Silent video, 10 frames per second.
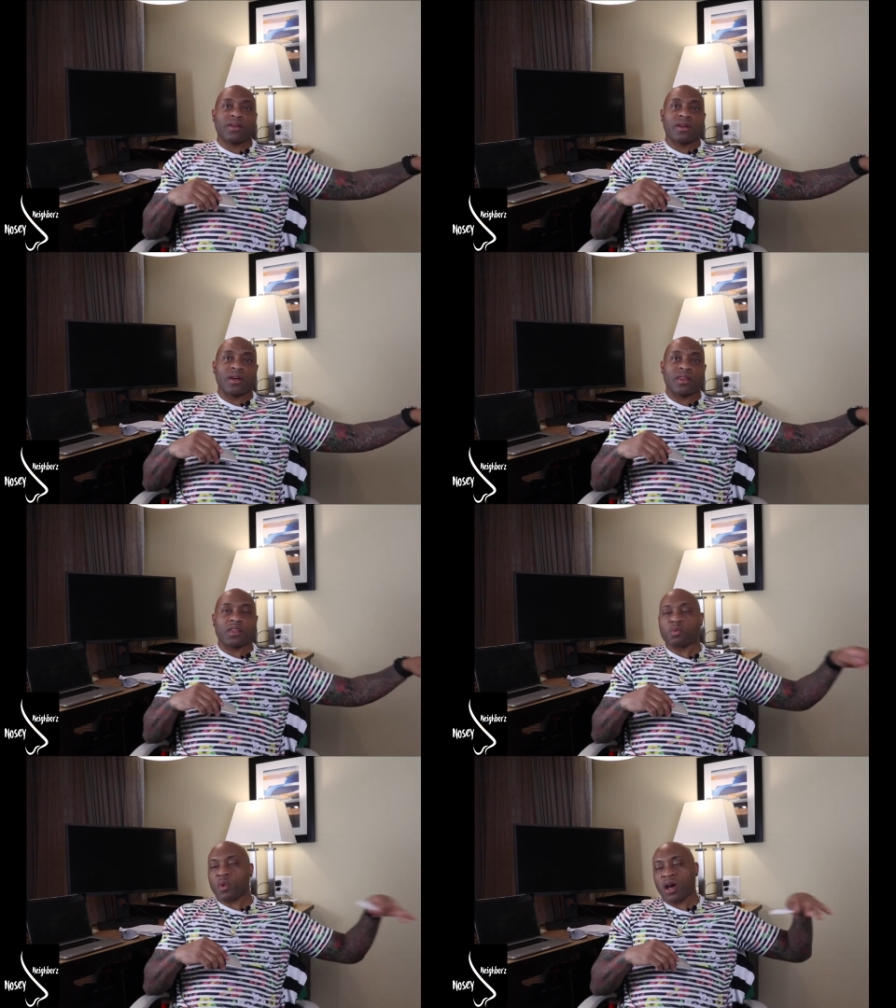the
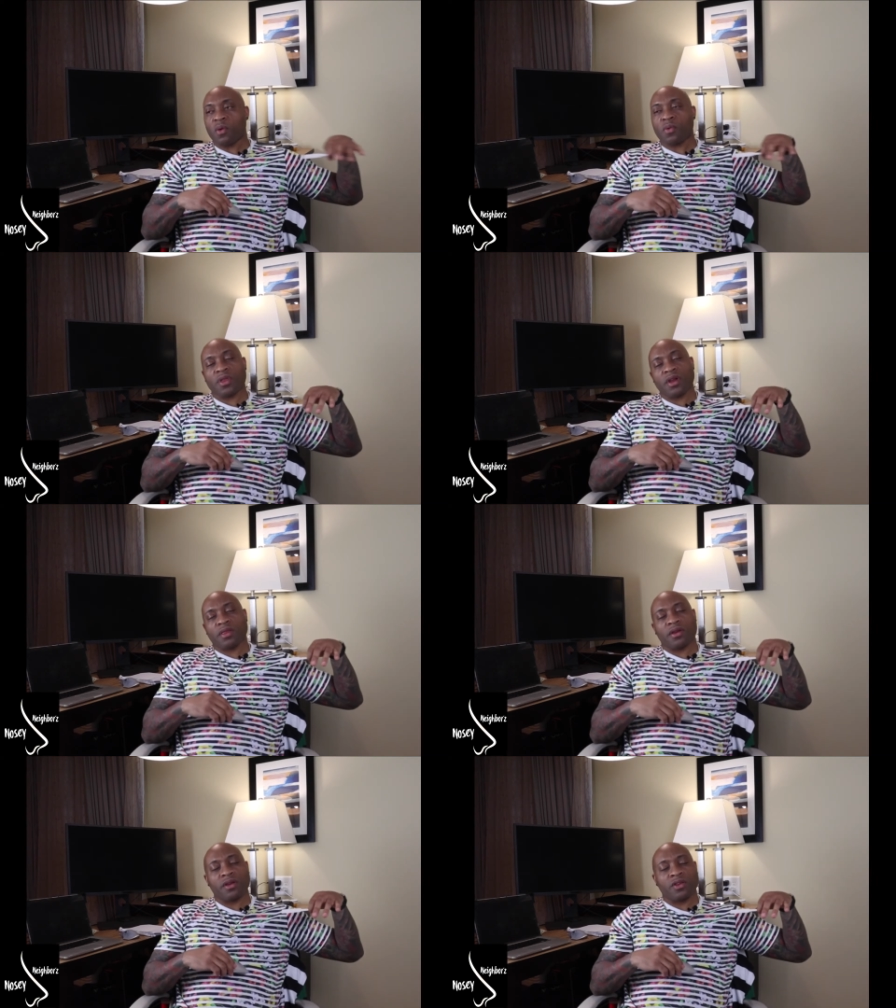spot where
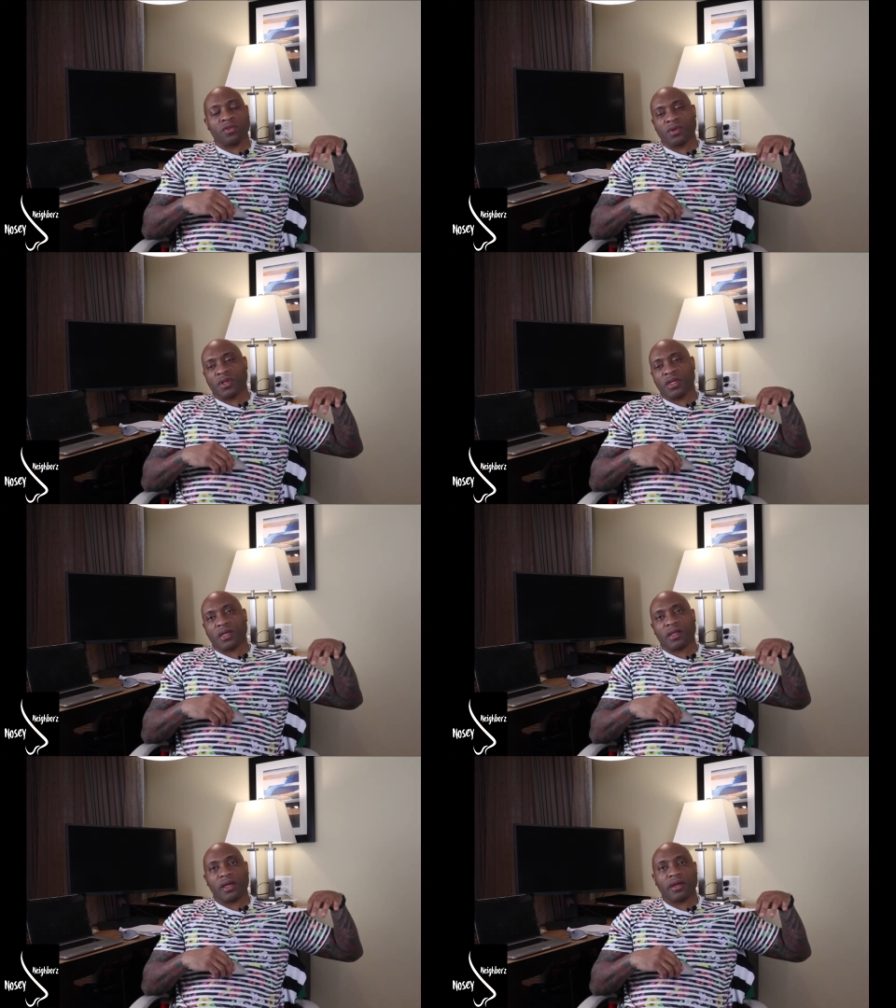they're doing
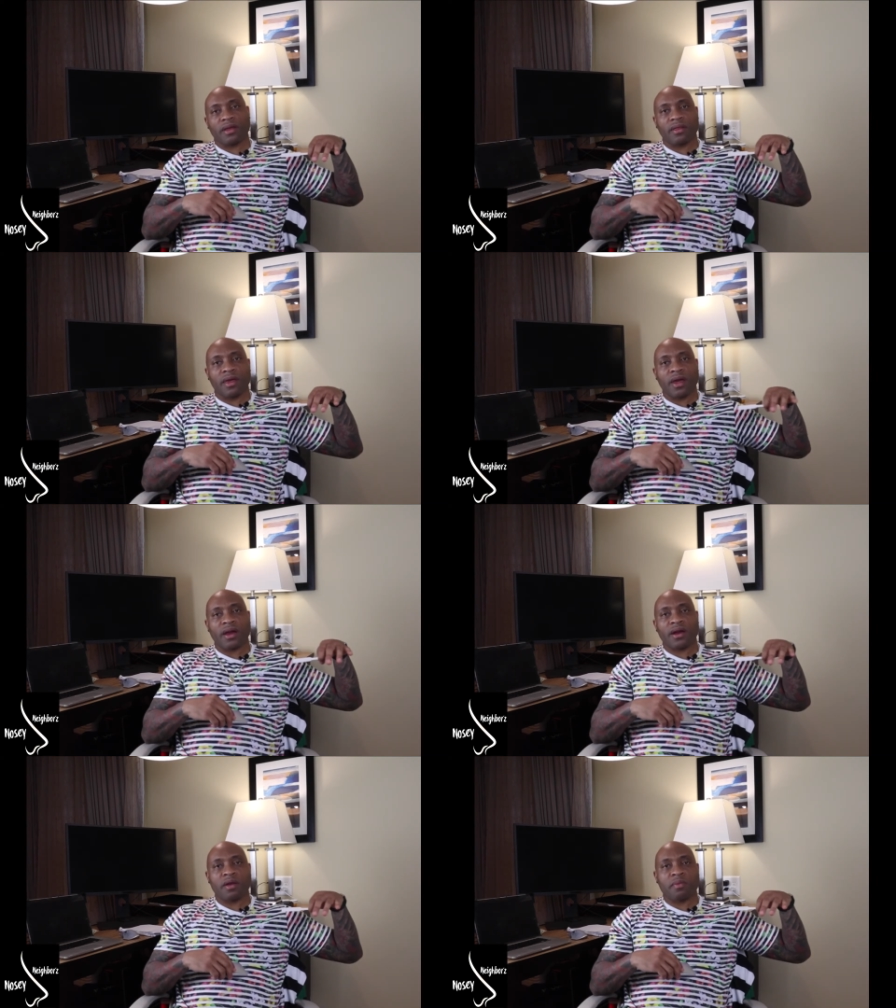like
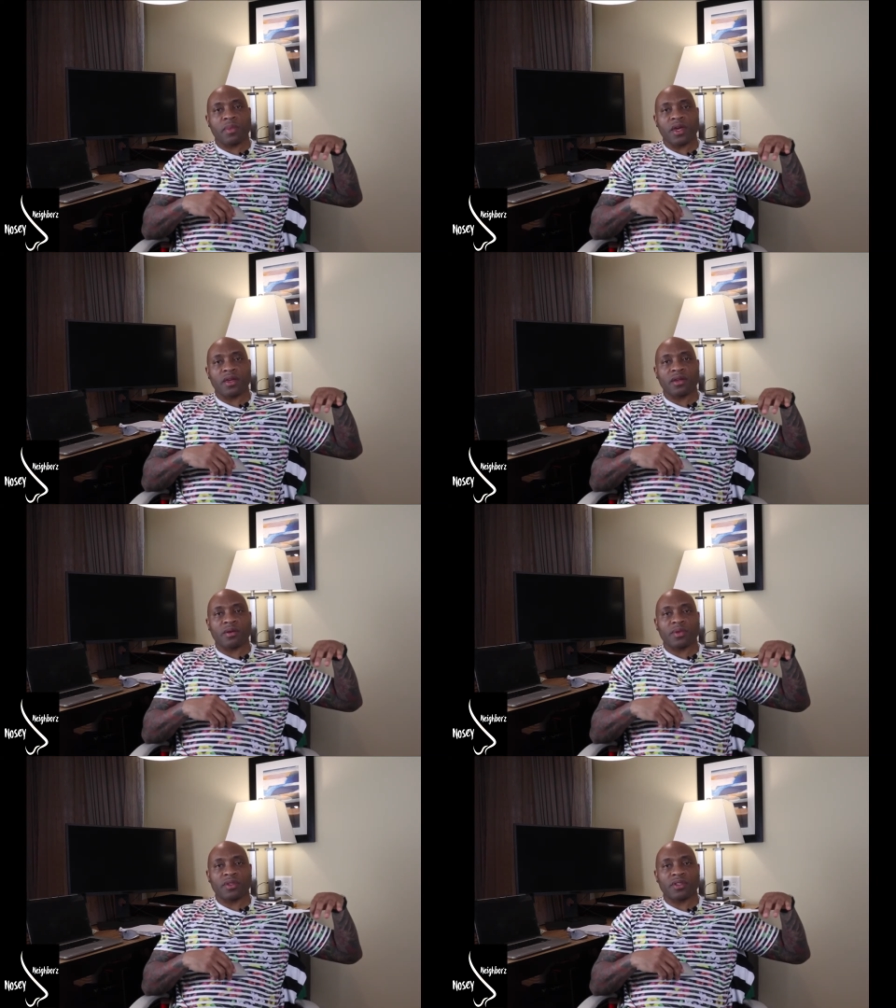hair and
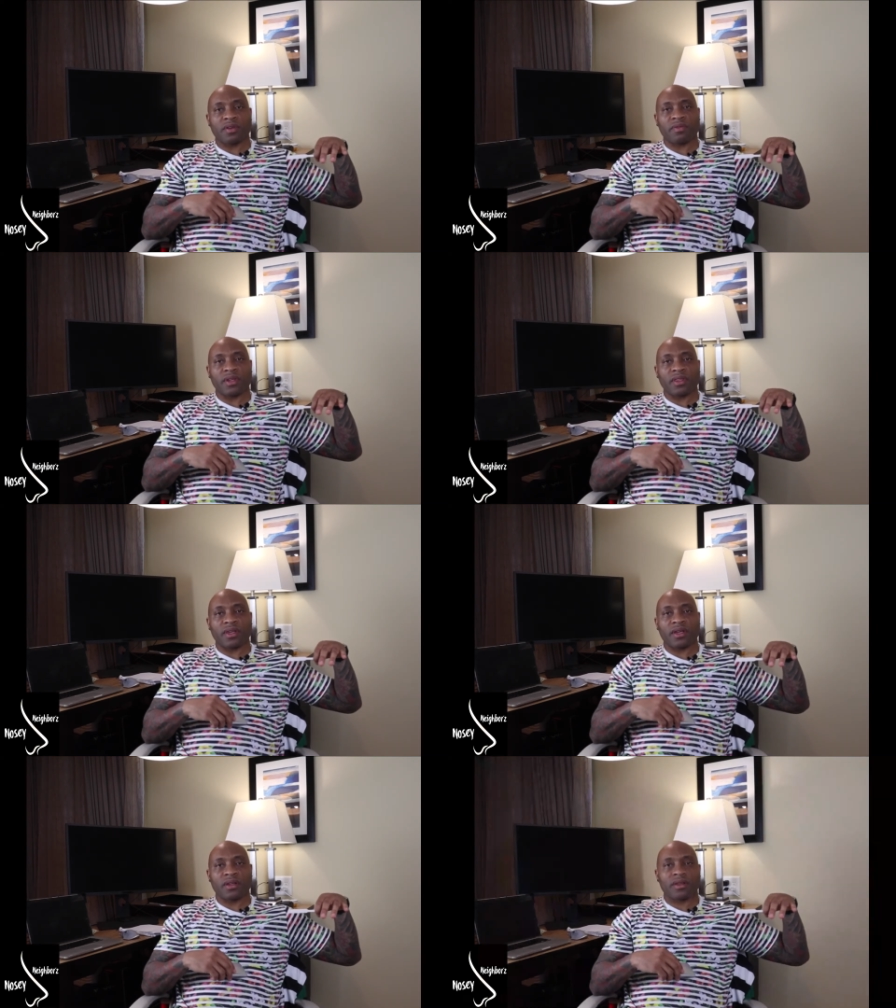makeup and stuff like
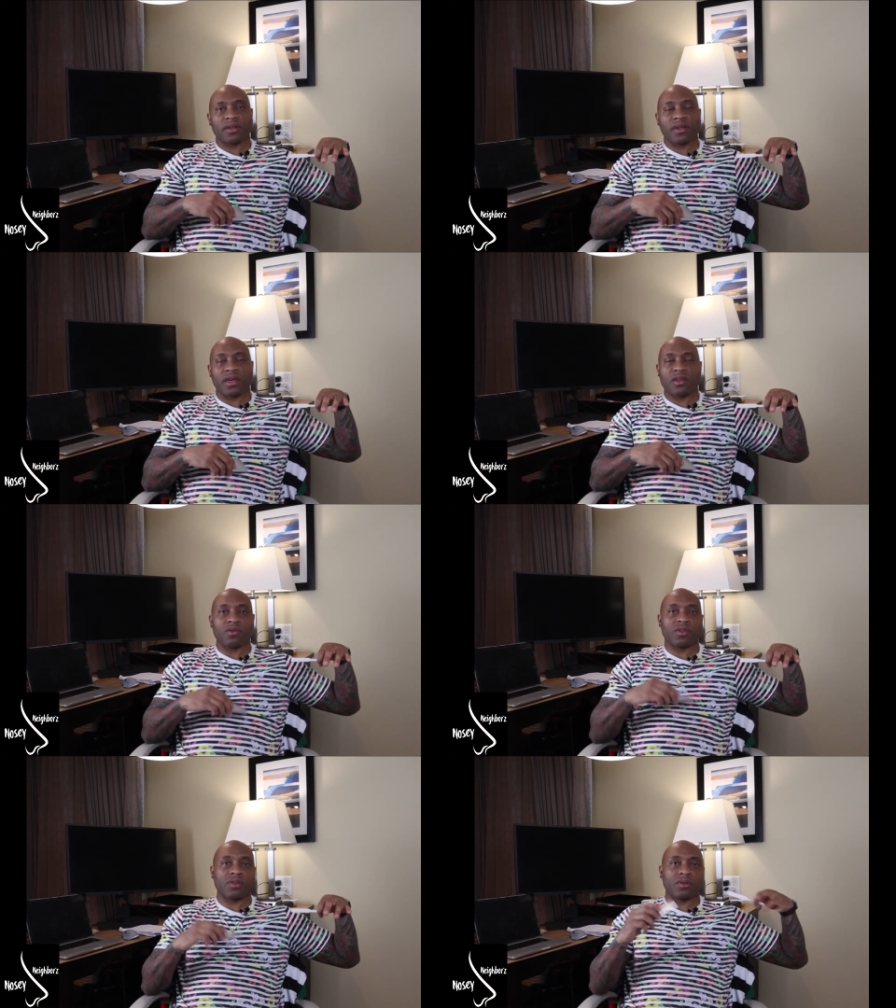that, and you
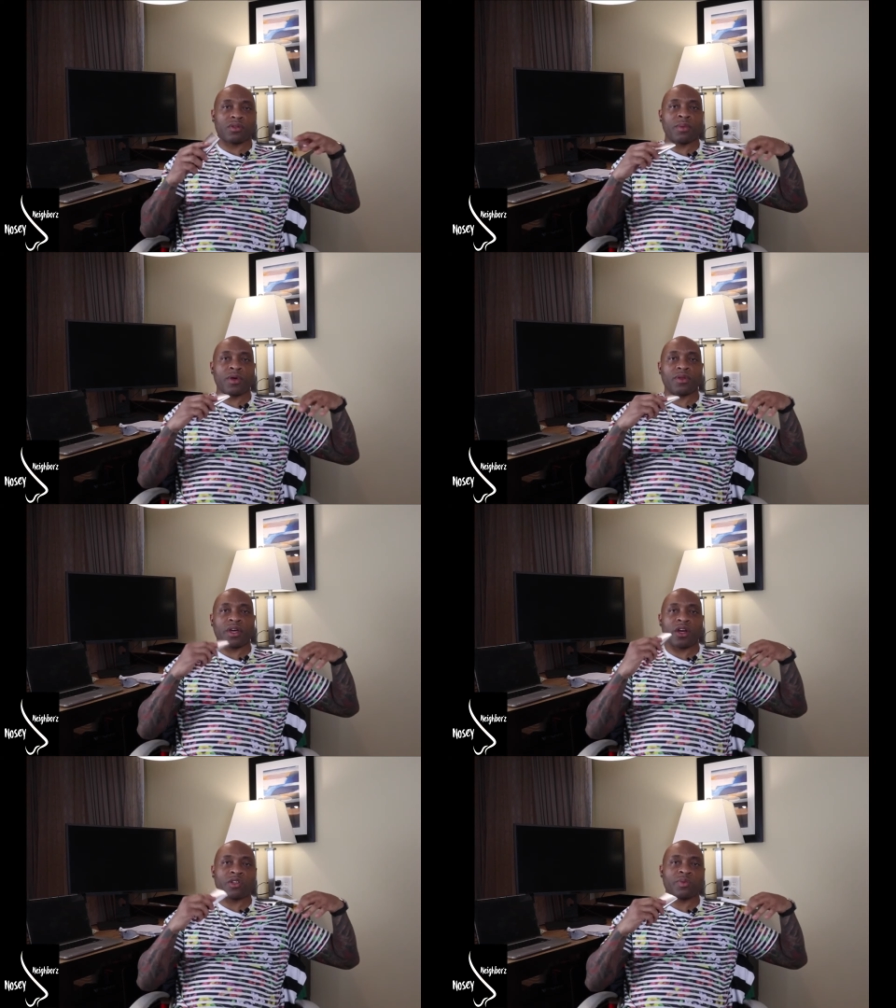smell the
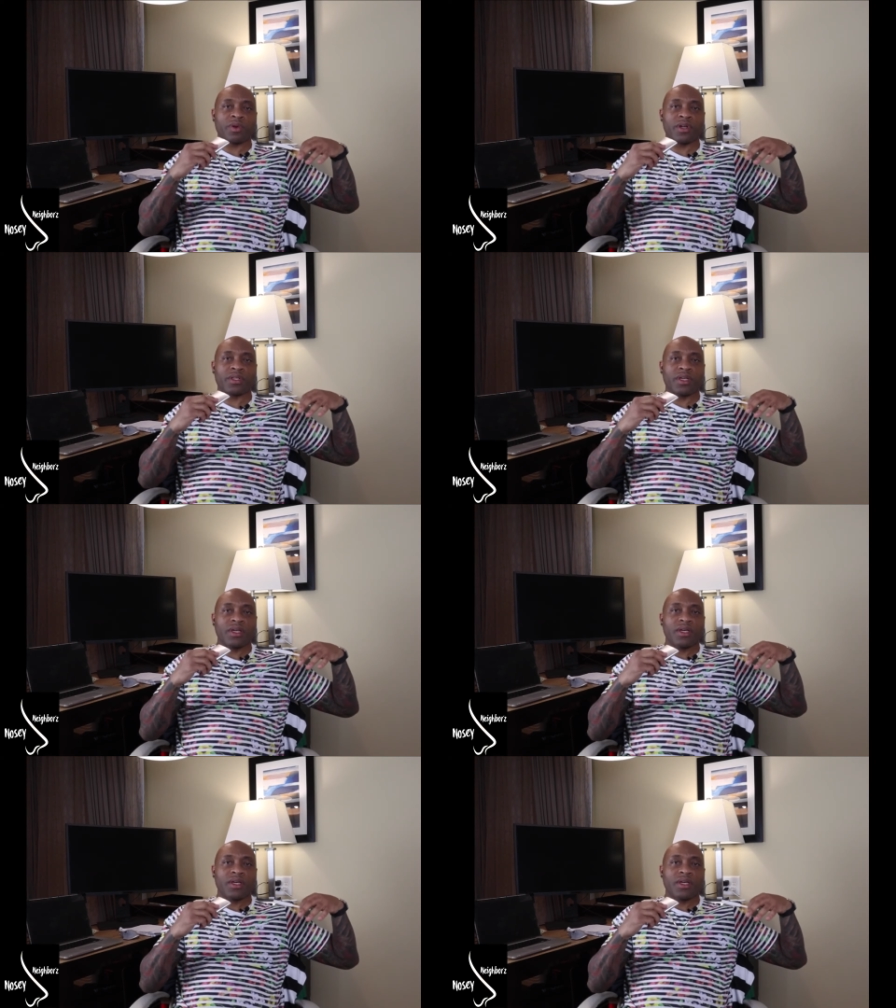hairsprays,